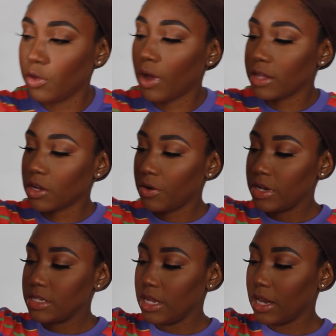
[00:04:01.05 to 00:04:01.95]
You guys
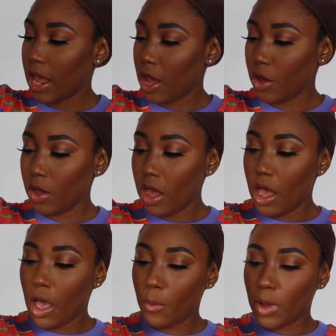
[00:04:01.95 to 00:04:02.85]
already seen how
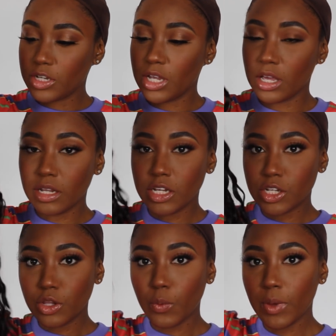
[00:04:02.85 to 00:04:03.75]
I wash and
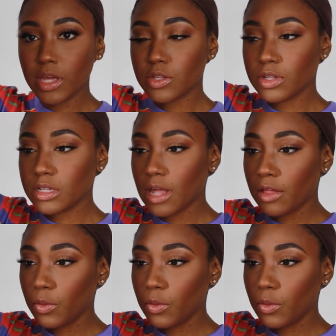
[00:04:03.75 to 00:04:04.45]
condition the wig, so this is how